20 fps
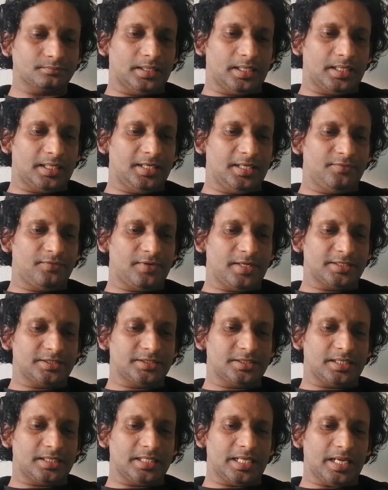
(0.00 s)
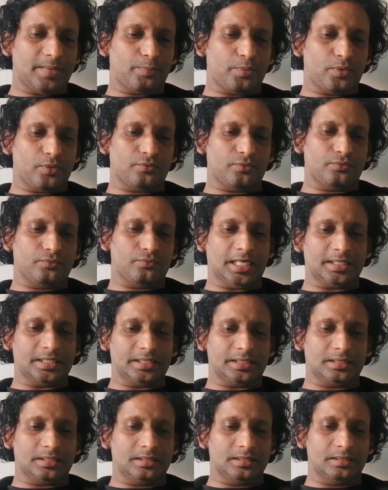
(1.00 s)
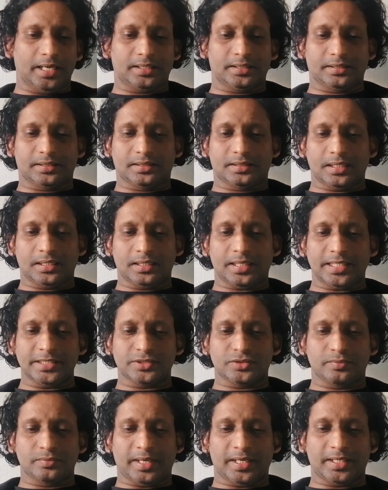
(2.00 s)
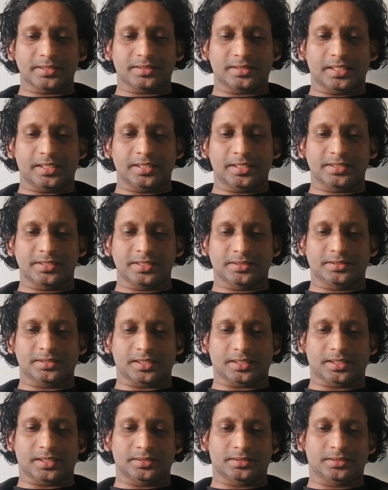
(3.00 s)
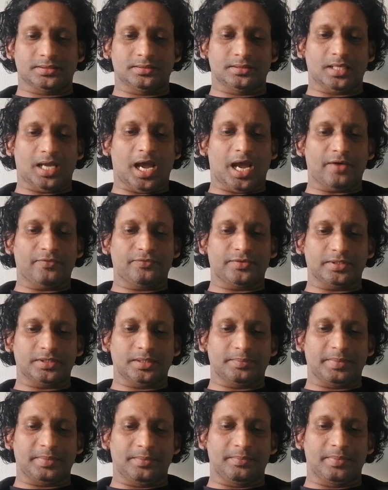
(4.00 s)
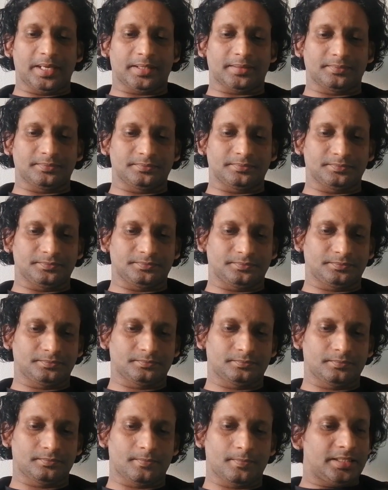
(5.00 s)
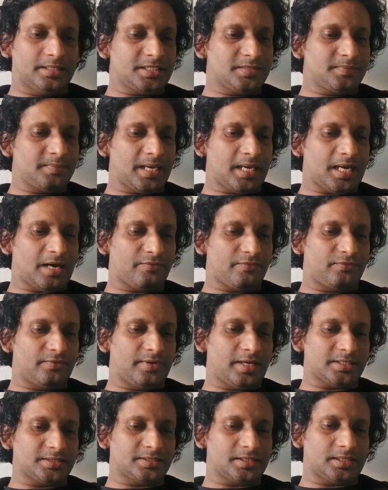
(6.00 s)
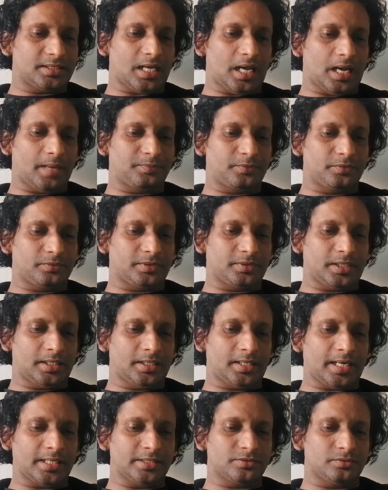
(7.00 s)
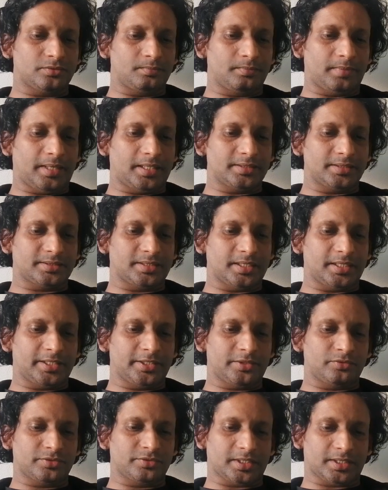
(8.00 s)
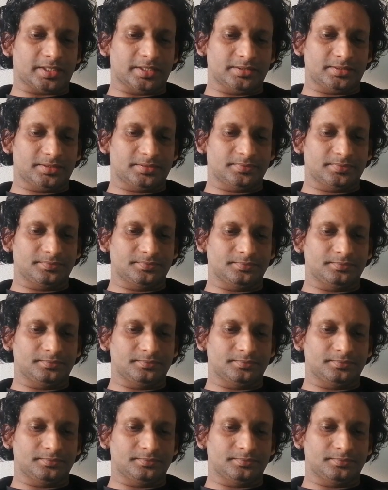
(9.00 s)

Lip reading: The inflationary epoch started at 10 raised to minus 36 seconds after the Big Bang. This may have lasted up to 10 raised to minus 32 seconds.